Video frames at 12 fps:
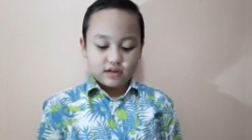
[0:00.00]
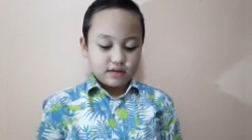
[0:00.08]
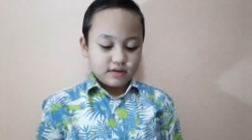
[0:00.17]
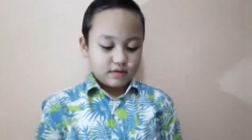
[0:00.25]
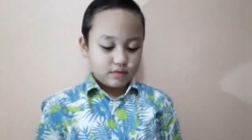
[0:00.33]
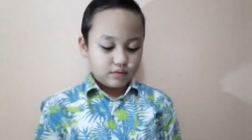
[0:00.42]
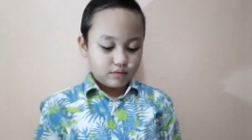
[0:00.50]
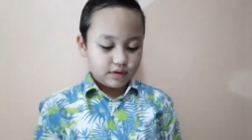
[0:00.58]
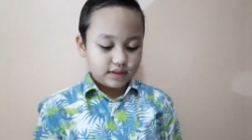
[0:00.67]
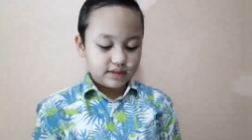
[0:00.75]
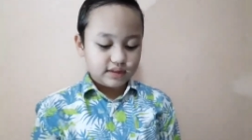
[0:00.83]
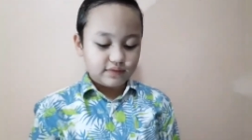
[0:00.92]
with
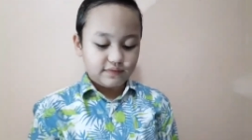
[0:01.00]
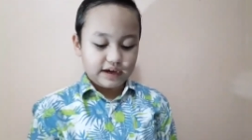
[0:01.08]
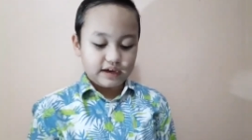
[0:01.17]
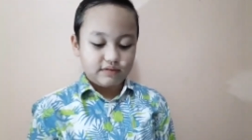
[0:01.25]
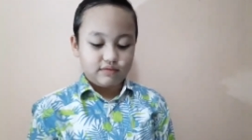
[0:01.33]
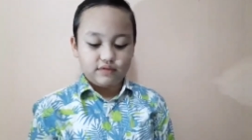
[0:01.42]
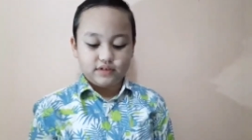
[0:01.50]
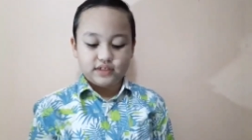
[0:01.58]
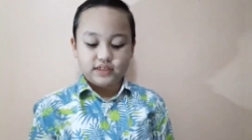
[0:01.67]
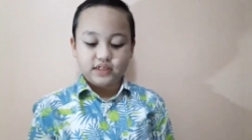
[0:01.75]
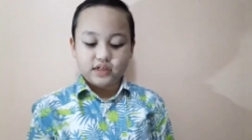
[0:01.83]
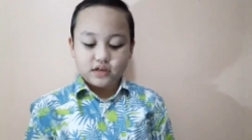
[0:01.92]
the virus,
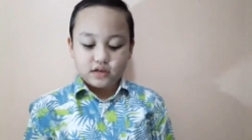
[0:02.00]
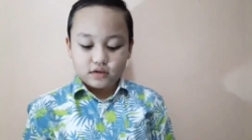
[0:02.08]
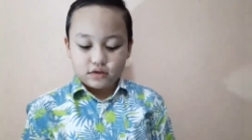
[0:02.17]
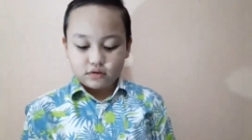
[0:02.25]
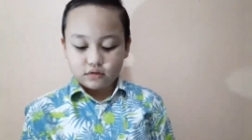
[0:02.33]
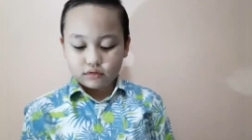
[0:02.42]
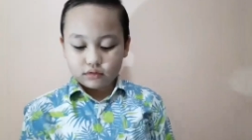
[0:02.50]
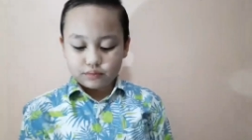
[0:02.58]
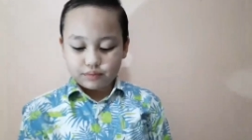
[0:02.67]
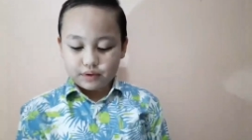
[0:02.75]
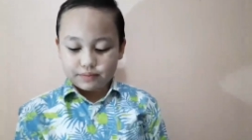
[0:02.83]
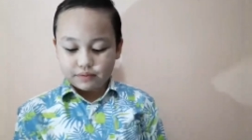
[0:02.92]
those
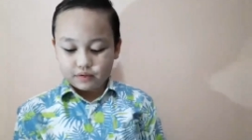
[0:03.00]
people